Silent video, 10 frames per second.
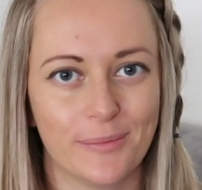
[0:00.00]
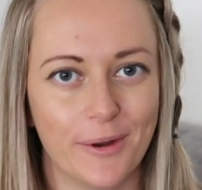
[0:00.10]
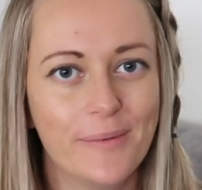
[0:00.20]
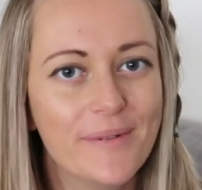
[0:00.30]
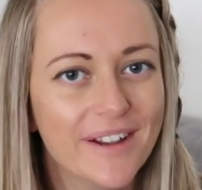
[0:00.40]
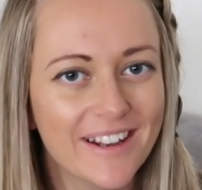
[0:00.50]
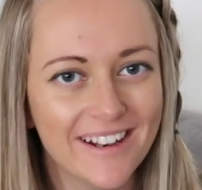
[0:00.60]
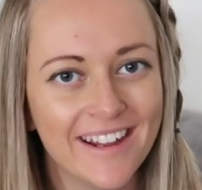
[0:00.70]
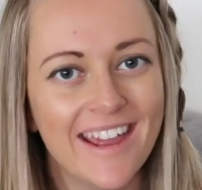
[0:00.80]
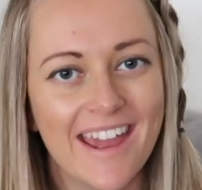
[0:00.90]
moment,
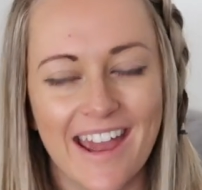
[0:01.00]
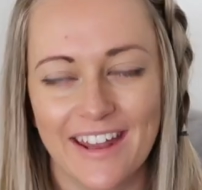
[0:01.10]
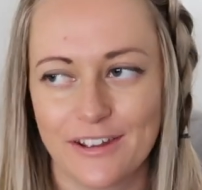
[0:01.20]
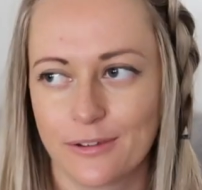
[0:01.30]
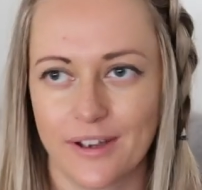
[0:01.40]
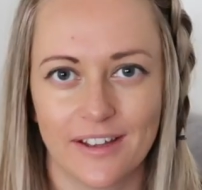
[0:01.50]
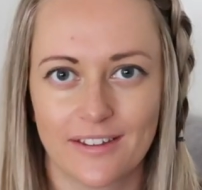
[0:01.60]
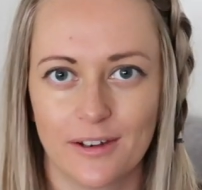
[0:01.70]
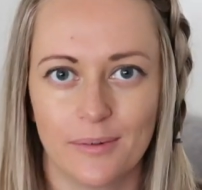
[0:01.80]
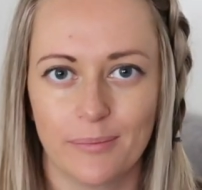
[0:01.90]
and this week's
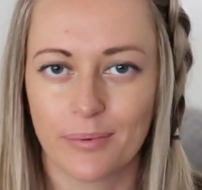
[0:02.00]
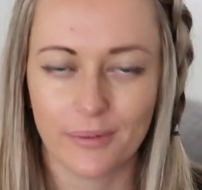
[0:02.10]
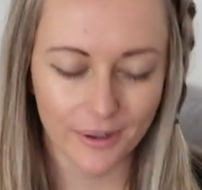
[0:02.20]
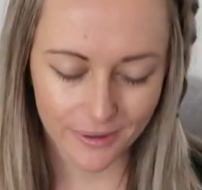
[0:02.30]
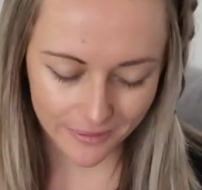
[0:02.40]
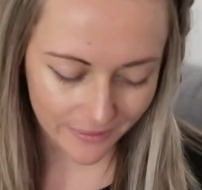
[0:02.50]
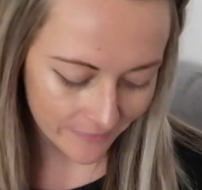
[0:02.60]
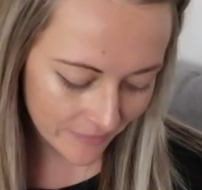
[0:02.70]
going to be brutal.